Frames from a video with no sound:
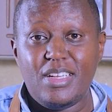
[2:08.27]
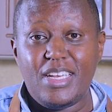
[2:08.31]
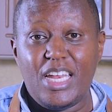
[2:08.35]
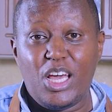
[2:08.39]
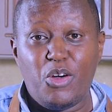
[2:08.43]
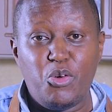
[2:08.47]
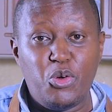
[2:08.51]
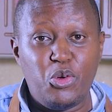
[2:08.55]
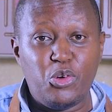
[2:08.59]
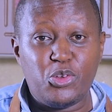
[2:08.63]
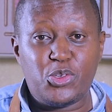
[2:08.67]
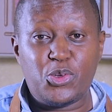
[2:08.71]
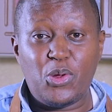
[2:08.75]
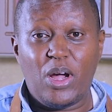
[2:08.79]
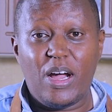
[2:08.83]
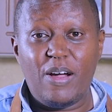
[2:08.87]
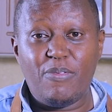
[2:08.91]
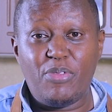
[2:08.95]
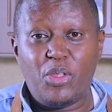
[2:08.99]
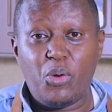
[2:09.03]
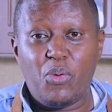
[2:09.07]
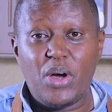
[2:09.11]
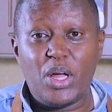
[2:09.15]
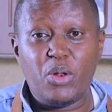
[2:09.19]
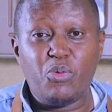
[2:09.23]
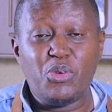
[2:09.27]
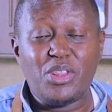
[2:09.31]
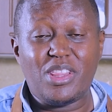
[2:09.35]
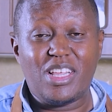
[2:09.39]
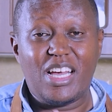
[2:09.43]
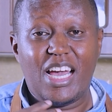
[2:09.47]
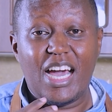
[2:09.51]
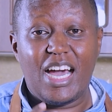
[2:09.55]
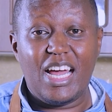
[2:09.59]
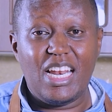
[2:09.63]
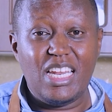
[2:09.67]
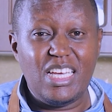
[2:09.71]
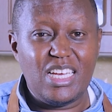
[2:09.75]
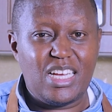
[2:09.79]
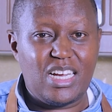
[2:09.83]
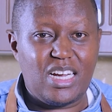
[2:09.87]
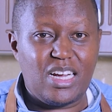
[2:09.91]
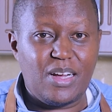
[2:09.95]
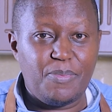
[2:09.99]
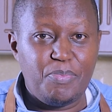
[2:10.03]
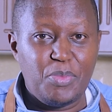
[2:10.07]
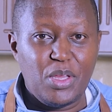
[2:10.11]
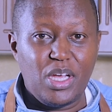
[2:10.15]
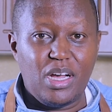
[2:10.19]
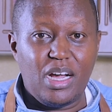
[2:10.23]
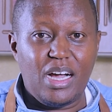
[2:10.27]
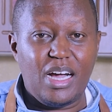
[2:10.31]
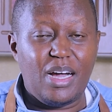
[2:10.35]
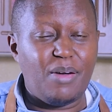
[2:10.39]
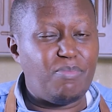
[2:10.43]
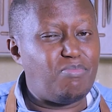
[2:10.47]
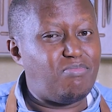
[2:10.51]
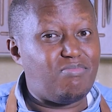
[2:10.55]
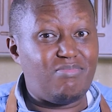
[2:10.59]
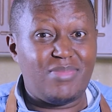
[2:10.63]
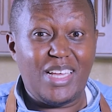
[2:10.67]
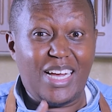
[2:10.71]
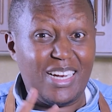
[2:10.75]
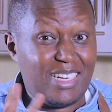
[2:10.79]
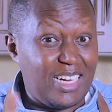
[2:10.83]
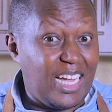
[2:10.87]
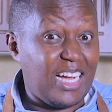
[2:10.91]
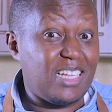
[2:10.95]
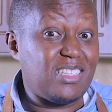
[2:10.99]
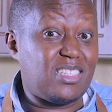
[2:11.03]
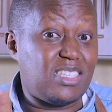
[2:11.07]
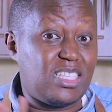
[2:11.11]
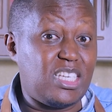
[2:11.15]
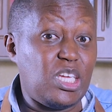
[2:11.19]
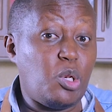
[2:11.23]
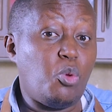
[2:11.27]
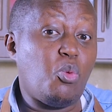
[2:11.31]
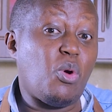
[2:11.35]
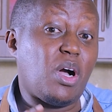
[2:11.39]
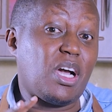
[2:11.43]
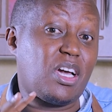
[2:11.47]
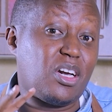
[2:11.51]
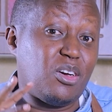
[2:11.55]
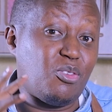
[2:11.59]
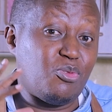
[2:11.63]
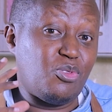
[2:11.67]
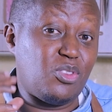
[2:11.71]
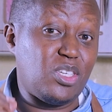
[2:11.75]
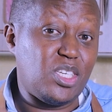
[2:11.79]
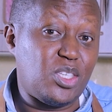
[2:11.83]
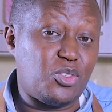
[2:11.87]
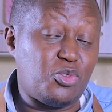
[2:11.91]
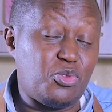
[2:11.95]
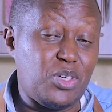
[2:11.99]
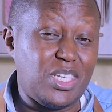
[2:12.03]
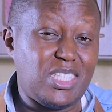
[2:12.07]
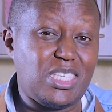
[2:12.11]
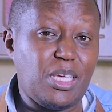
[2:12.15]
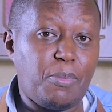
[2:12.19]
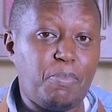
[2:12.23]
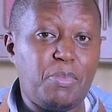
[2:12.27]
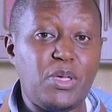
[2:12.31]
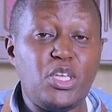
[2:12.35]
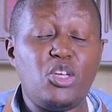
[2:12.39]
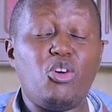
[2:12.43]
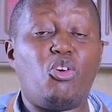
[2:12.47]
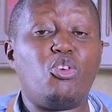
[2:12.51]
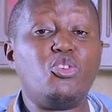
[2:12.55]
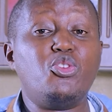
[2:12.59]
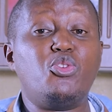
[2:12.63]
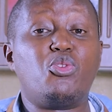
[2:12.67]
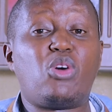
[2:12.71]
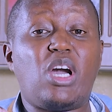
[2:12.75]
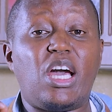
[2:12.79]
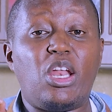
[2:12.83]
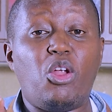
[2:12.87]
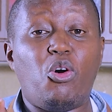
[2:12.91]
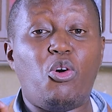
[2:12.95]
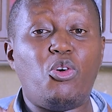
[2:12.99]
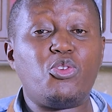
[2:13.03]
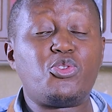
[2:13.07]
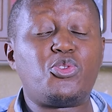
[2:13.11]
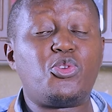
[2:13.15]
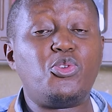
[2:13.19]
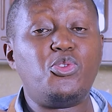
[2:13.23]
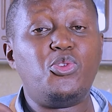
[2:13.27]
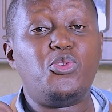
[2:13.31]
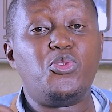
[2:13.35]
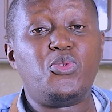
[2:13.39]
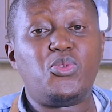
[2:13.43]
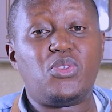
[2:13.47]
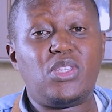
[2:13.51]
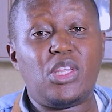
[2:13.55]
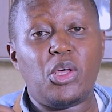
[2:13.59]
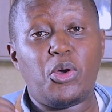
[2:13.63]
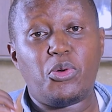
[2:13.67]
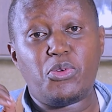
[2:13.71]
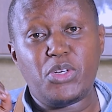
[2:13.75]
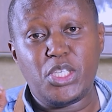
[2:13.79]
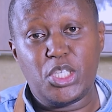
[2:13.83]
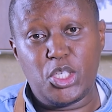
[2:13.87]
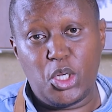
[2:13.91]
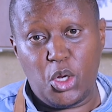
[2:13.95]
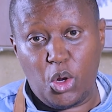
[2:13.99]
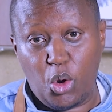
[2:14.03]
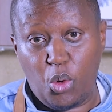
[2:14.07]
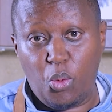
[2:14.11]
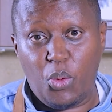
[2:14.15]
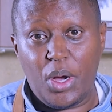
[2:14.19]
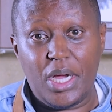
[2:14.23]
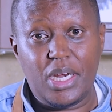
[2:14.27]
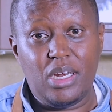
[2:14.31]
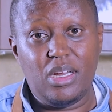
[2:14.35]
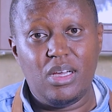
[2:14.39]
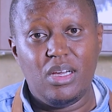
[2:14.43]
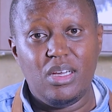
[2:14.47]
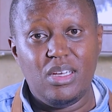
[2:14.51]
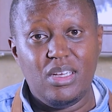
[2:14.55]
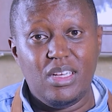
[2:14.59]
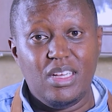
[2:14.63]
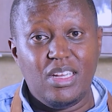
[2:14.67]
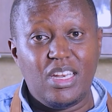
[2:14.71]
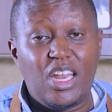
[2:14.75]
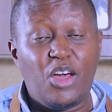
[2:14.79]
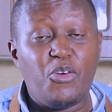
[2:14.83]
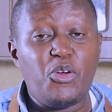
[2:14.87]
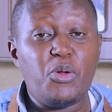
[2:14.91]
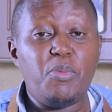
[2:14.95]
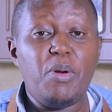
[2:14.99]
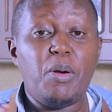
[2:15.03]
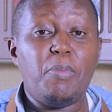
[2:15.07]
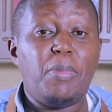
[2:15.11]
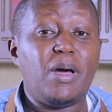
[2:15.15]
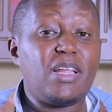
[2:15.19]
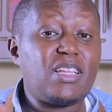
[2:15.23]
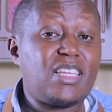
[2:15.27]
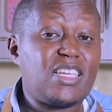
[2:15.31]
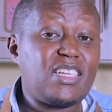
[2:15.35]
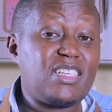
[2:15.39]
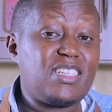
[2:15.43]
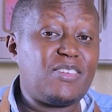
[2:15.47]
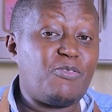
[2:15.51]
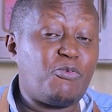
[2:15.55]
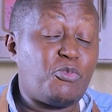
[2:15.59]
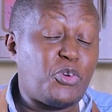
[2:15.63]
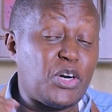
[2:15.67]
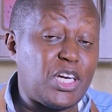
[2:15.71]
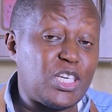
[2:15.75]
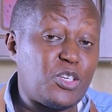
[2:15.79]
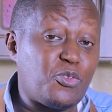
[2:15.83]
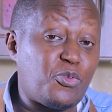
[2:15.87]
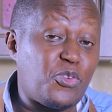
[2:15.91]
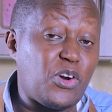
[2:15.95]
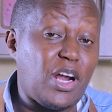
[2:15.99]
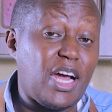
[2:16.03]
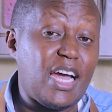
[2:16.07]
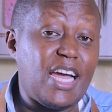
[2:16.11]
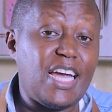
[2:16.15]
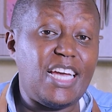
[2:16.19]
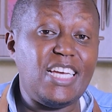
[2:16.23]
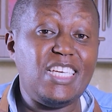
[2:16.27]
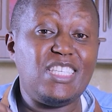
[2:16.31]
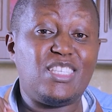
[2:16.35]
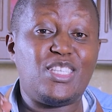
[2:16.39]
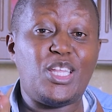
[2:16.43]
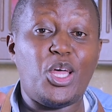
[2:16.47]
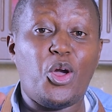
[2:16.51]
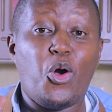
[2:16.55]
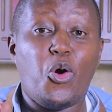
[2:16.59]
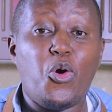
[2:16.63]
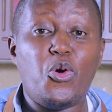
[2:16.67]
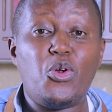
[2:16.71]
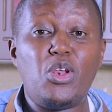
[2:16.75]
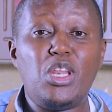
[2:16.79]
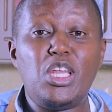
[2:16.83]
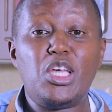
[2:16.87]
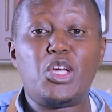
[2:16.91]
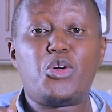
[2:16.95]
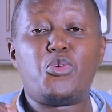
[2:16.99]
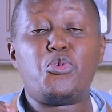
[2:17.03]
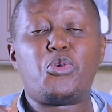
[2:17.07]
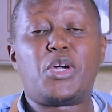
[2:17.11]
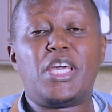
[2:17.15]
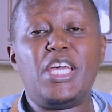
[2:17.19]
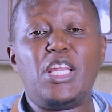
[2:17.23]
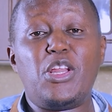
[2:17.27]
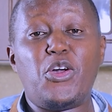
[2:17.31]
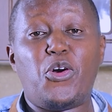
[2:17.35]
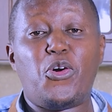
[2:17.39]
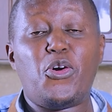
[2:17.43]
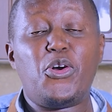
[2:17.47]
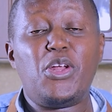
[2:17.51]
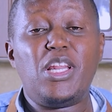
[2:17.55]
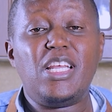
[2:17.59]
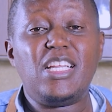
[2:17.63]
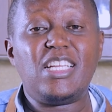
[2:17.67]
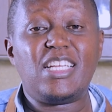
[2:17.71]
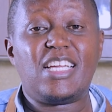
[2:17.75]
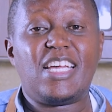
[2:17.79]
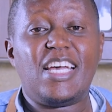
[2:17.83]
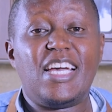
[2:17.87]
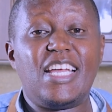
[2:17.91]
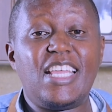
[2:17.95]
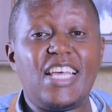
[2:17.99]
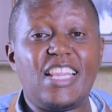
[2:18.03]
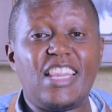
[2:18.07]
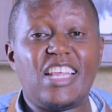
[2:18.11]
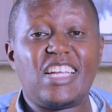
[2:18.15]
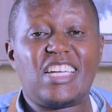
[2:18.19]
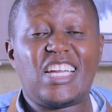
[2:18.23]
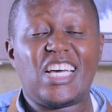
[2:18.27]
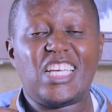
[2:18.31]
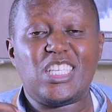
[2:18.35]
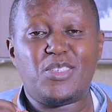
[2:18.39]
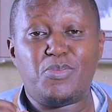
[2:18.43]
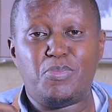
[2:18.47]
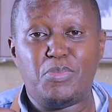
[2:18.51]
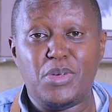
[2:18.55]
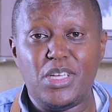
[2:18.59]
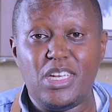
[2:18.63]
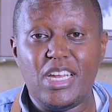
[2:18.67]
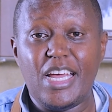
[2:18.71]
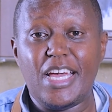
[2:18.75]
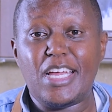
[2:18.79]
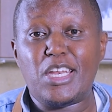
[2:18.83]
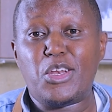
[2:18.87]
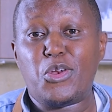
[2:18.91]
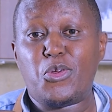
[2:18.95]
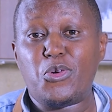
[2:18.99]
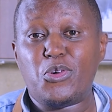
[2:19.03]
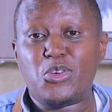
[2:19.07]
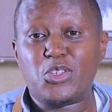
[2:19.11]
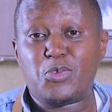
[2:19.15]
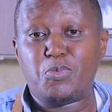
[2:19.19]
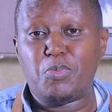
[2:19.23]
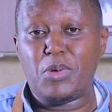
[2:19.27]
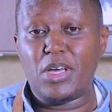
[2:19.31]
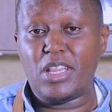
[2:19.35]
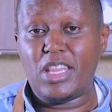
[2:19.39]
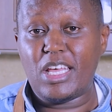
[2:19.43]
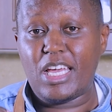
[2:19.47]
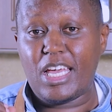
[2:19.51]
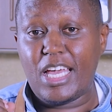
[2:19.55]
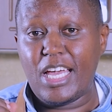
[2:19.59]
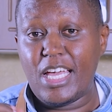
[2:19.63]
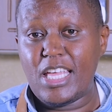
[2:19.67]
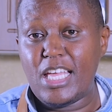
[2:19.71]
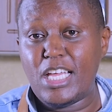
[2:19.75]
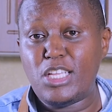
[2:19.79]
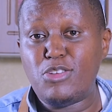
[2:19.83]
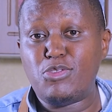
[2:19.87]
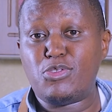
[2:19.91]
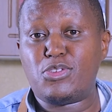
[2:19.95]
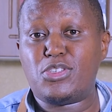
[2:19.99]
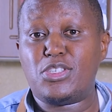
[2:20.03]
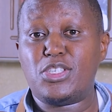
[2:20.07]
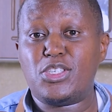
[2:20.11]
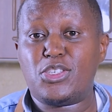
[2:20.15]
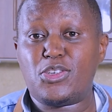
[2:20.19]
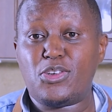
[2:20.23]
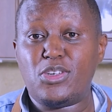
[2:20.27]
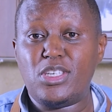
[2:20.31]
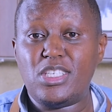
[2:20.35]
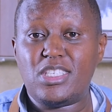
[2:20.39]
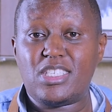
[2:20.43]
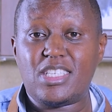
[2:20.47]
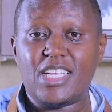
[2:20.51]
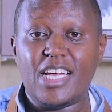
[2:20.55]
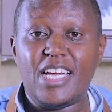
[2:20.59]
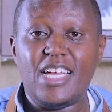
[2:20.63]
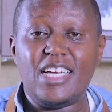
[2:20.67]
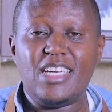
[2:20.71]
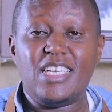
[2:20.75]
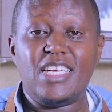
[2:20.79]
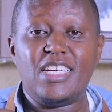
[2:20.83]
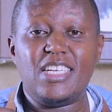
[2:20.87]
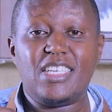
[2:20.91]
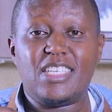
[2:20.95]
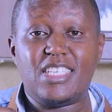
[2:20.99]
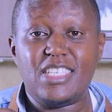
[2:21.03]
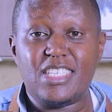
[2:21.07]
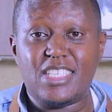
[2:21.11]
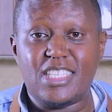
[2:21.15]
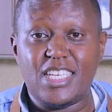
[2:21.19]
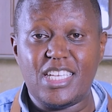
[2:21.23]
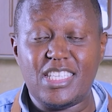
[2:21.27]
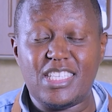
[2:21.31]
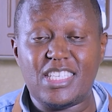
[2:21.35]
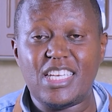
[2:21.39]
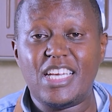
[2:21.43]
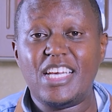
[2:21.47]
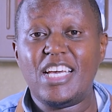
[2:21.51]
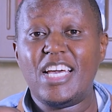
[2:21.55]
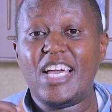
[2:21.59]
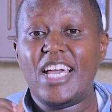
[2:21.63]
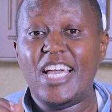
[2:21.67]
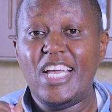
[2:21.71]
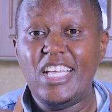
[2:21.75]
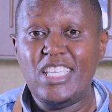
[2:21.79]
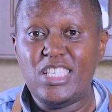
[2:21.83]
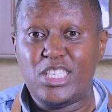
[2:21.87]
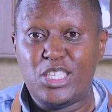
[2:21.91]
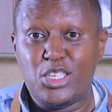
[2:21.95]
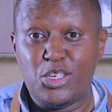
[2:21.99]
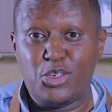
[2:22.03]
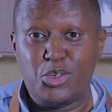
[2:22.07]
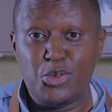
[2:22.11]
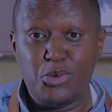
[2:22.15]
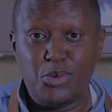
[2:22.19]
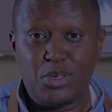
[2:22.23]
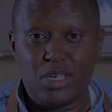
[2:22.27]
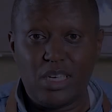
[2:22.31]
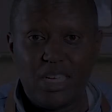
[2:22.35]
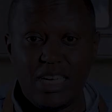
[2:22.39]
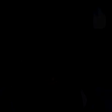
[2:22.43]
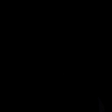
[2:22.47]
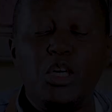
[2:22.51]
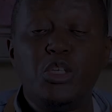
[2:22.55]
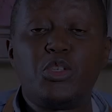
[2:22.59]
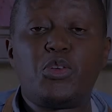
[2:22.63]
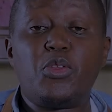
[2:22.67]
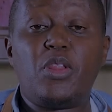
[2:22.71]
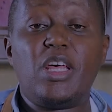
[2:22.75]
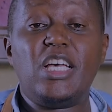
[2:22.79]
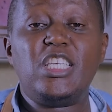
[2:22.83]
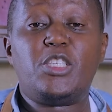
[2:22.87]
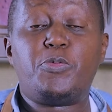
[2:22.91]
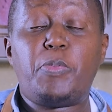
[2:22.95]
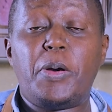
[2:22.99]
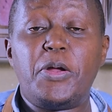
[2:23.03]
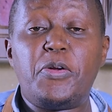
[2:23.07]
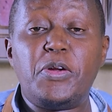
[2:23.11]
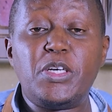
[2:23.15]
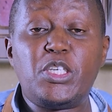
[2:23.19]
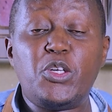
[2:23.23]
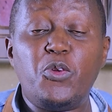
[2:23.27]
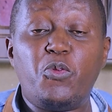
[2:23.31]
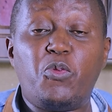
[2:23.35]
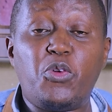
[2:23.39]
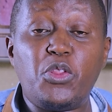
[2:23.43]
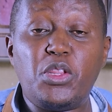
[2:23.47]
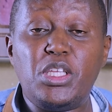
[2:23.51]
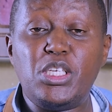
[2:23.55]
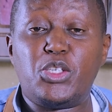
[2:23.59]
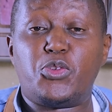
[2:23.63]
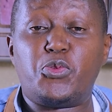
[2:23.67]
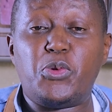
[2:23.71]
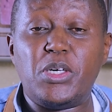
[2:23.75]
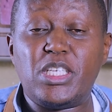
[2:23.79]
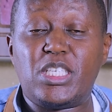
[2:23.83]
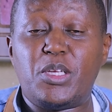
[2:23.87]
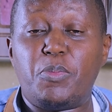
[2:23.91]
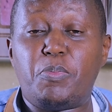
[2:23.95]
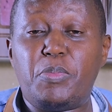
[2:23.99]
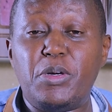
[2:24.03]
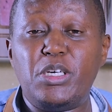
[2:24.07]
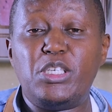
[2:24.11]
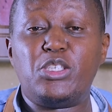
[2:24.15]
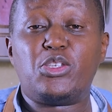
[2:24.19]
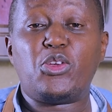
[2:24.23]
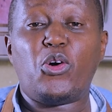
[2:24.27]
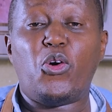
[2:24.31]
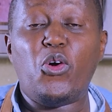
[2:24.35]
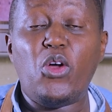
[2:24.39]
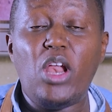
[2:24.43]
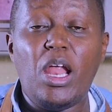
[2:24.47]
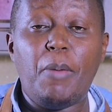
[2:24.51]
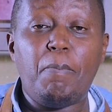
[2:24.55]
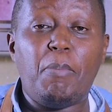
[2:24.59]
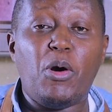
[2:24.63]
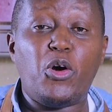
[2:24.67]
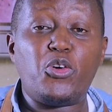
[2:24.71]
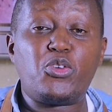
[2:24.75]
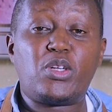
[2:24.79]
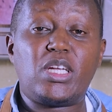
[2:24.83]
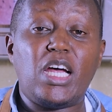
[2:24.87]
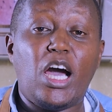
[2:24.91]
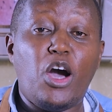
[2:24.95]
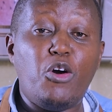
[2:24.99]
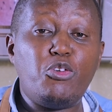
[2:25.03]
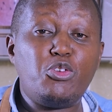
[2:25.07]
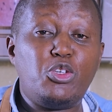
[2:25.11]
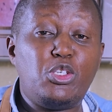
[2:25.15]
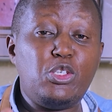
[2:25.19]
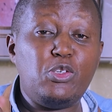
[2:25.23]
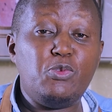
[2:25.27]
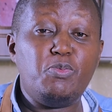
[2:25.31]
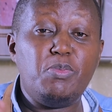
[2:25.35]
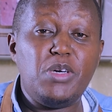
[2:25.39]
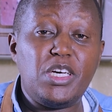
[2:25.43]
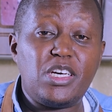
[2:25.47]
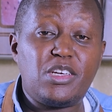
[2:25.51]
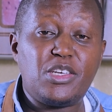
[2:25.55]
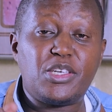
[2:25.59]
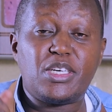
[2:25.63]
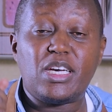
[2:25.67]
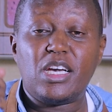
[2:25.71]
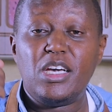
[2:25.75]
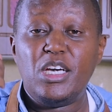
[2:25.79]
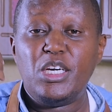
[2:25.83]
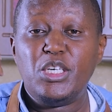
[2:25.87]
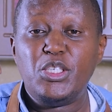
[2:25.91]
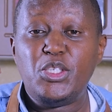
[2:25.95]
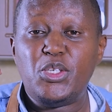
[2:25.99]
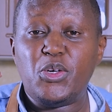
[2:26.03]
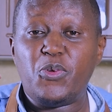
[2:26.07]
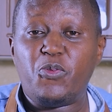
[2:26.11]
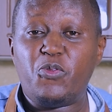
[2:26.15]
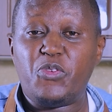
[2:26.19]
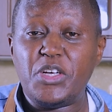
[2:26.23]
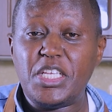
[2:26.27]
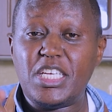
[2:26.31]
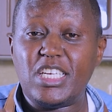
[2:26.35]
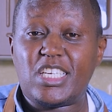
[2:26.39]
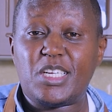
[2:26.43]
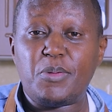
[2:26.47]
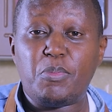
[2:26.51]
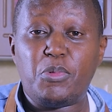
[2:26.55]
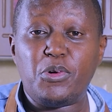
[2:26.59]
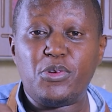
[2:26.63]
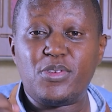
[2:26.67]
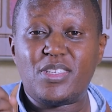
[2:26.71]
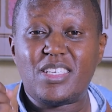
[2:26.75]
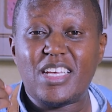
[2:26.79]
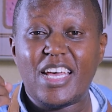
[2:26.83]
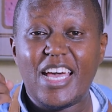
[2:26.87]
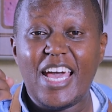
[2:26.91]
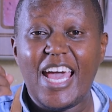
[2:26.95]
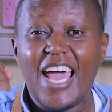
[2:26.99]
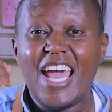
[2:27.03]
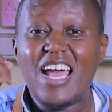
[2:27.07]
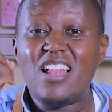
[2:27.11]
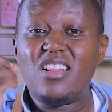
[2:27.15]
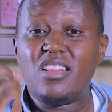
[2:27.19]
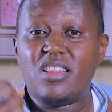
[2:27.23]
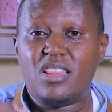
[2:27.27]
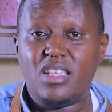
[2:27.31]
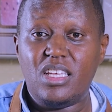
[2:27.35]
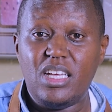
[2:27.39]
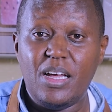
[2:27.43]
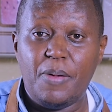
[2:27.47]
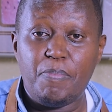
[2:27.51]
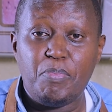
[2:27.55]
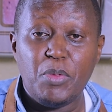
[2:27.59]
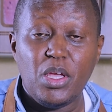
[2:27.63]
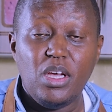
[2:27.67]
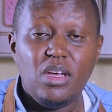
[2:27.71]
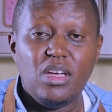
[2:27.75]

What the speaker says: Now we also have the one with garlic. That can still work on this recipe, or you can also use the original one. Now remember, fresh fry is the only cooking oil in Kenya that has been endorsed by the Kenya Nutritionist and Dietitians Institute. So the inspiration for this recipe is all about how do you make your vegetables healthier.